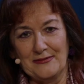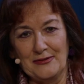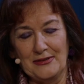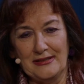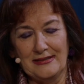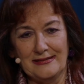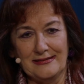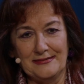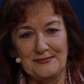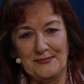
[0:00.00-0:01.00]
of all,
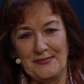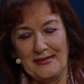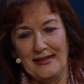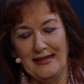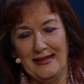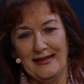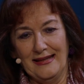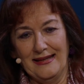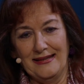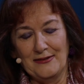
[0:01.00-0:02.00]

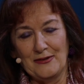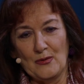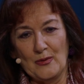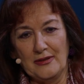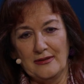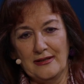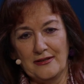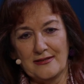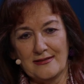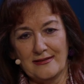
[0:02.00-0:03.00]
you know what? There
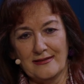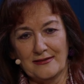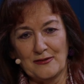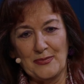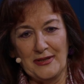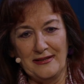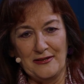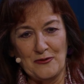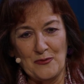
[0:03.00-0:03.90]
is a completely new